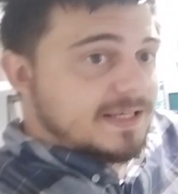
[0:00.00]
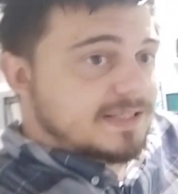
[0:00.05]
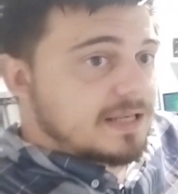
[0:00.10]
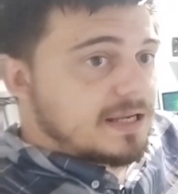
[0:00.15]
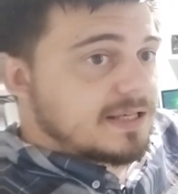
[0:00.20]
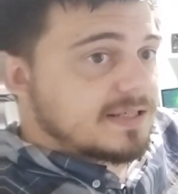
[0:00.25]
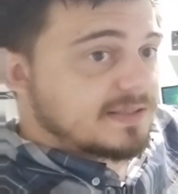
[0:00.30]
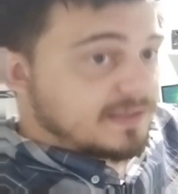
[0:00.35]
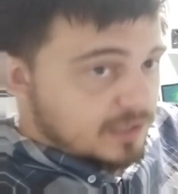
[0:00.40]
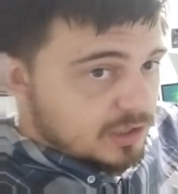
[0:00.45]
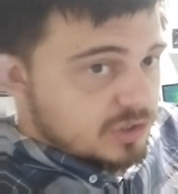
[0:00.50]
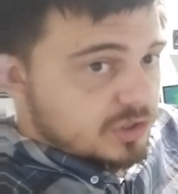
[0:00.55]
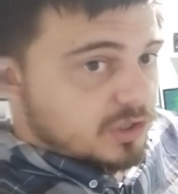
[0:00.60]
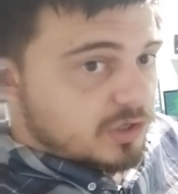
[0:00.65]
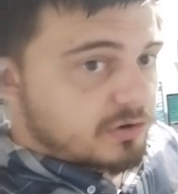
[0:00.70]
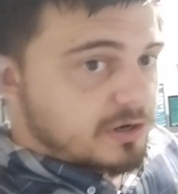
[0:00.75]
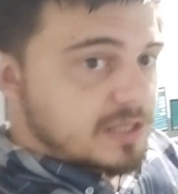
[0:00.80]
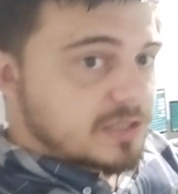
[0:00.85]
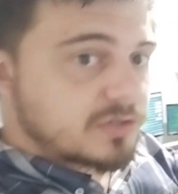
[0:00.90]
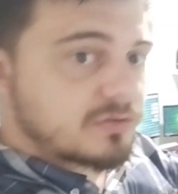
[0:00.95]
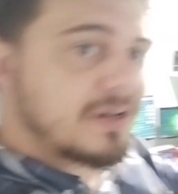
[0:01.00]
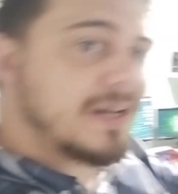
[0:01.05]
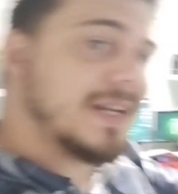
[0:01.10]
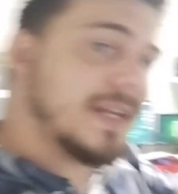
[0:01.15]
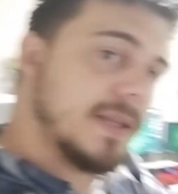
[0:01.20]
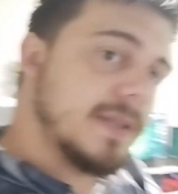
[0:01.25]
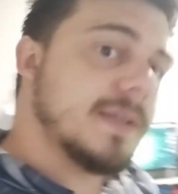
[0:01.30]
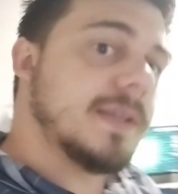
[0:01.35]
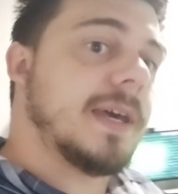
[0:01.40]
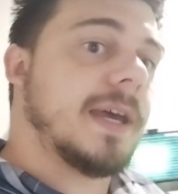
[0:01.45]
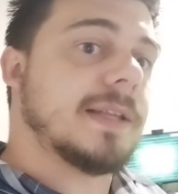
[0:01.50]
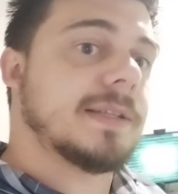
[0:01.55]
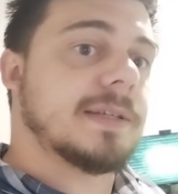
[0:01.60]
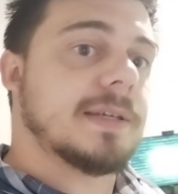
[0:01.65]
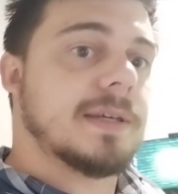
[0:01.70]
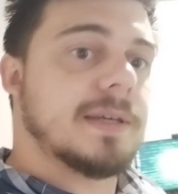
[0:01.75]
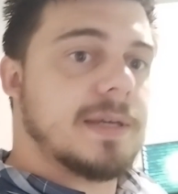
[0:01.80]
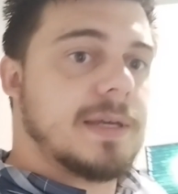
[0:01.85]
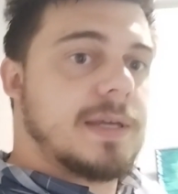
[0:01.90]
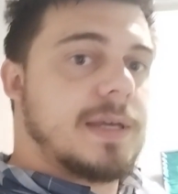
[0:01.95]
stitch the green screen into that.
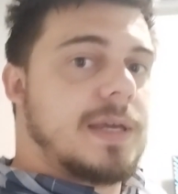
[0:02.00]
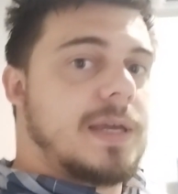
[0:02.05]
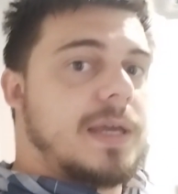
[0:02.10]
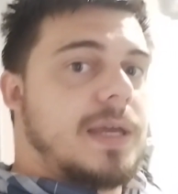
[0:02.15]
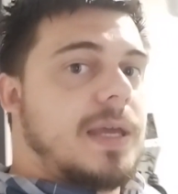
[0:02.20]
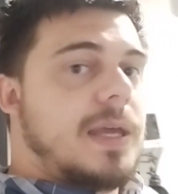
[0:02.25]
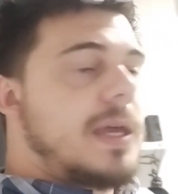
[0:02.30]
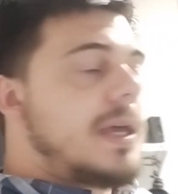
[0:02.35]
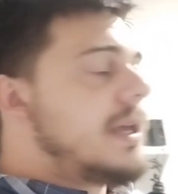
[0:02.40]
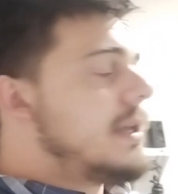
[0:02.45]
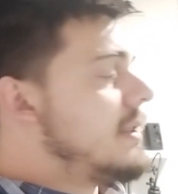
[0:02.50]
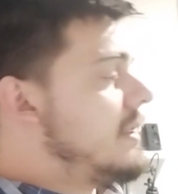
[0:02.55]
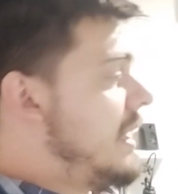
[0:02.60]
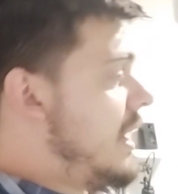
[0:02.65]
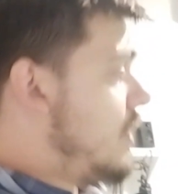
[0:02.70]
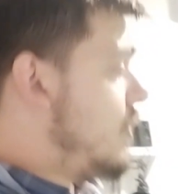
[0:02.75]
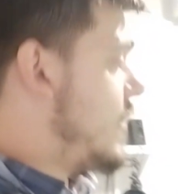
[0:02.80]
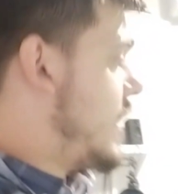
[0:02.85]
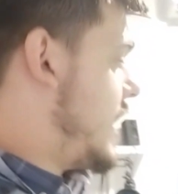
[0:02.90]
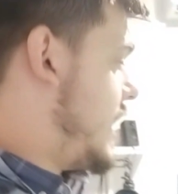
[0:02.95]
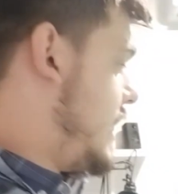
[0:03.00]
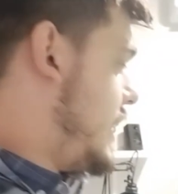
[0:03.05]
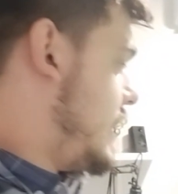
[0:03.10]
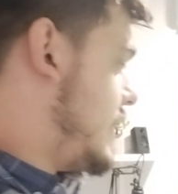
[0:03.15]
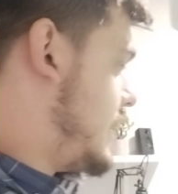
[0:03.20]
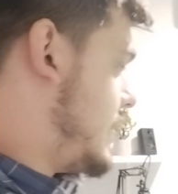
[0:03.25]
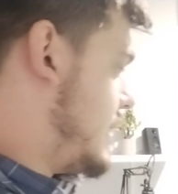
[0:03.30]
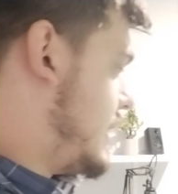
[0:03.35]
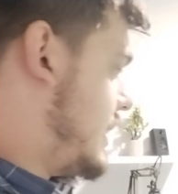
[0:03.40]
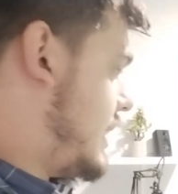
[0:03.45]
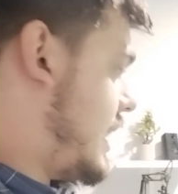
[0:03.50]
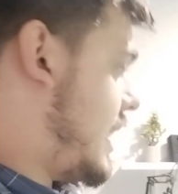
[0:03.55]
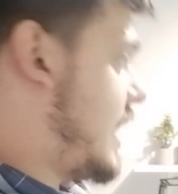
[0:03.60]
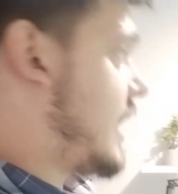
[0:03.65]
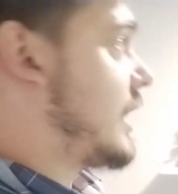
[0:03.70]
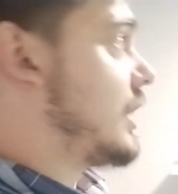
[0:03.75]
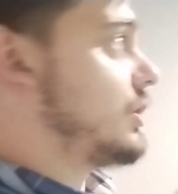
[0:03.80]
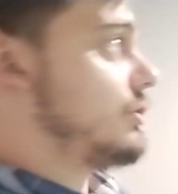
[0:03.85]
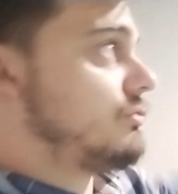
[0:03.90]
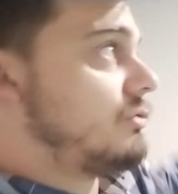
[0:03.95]
That way, I
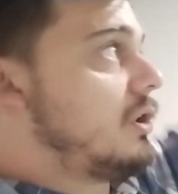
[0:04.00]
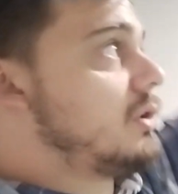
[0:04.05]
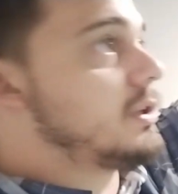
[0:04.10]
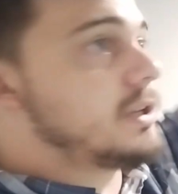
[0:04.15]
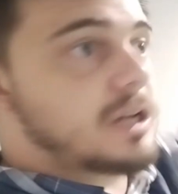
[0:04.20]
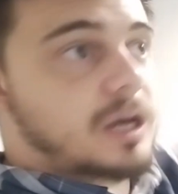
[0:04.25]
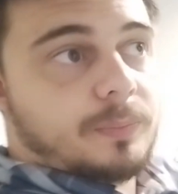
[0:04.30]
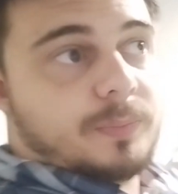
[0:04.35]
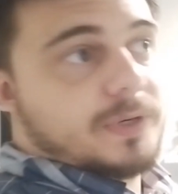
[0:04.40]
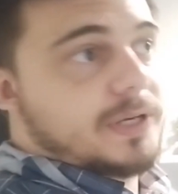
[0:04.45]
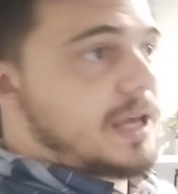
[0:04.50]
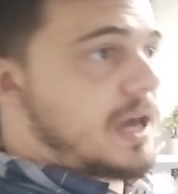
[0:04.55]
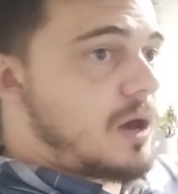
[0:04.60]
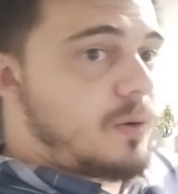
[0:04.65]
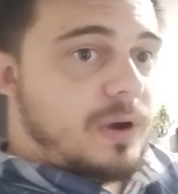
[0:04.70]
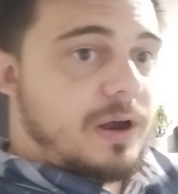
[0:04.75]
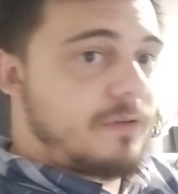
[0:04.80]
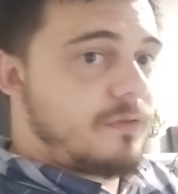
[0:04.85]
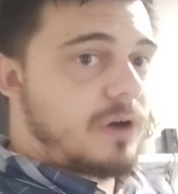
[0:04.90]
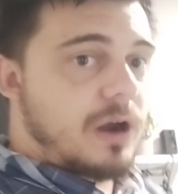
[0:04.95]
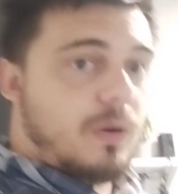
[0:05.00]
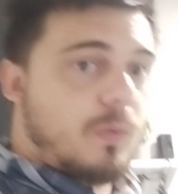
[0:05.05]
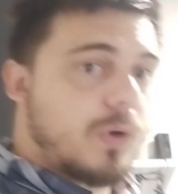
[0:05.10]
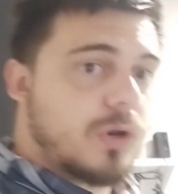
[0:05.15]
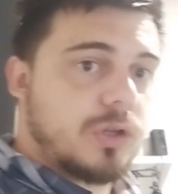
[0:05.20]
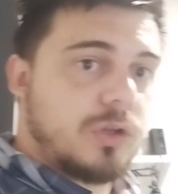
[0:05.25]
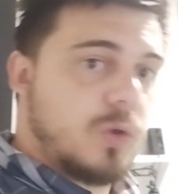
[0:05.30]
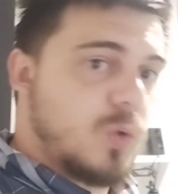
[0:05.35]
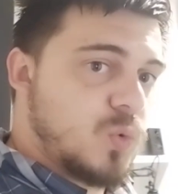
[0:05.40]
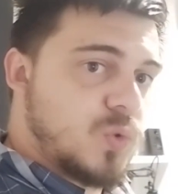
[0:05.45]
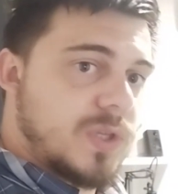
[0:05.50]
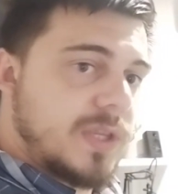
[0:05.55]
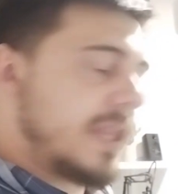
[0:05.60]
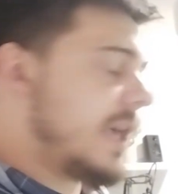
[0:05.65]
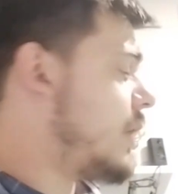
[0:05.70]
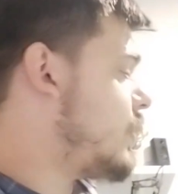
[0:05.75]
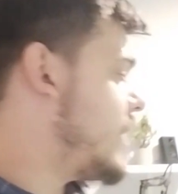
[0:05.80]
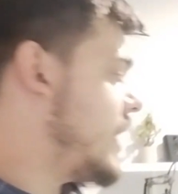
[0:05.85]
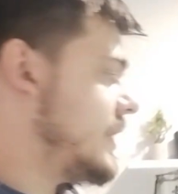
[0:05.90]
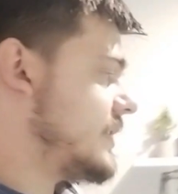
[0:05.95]
can roll it up and down whenever I want to use it.
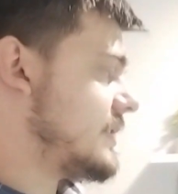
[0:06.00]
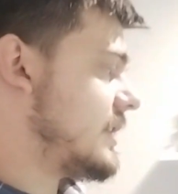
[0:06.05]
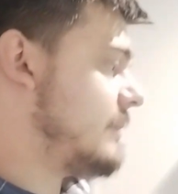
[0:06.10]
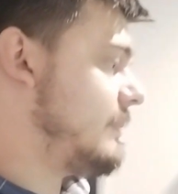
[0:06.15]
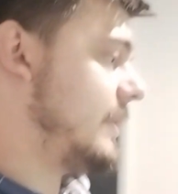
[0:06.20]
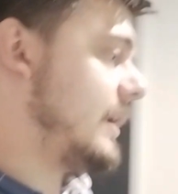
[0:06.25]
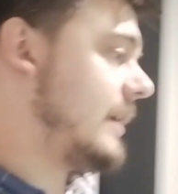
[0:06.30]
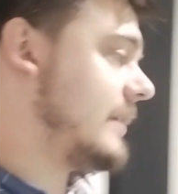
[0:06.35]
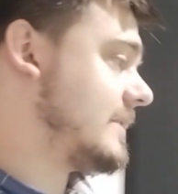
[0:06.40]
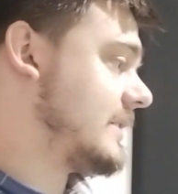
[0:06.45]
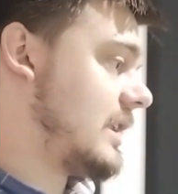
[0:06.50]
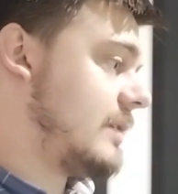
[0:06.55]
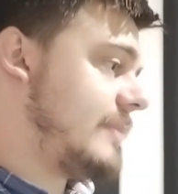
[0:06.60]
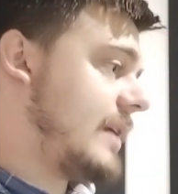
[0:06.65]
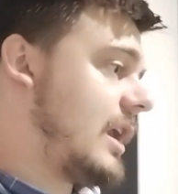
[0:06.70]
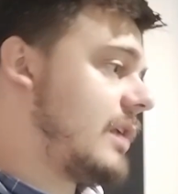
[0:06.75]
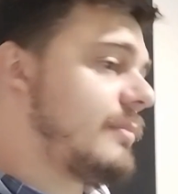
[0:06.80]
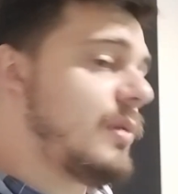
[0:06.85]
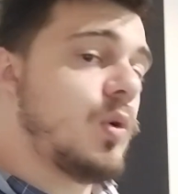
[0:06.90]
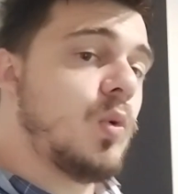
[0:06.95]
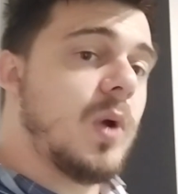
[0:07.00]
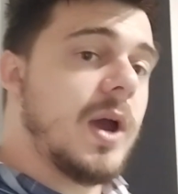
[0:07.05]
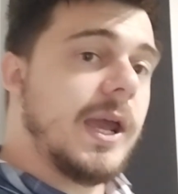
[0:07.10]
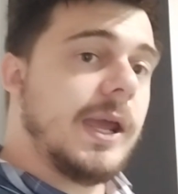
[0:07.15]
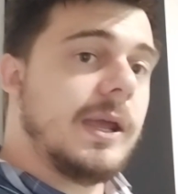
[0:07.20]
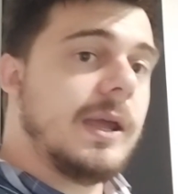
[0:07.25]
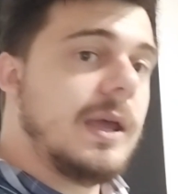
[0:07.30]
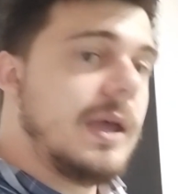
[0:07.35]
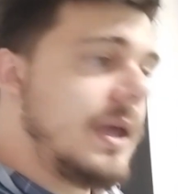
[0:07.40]
That way, it's going to be out of my way.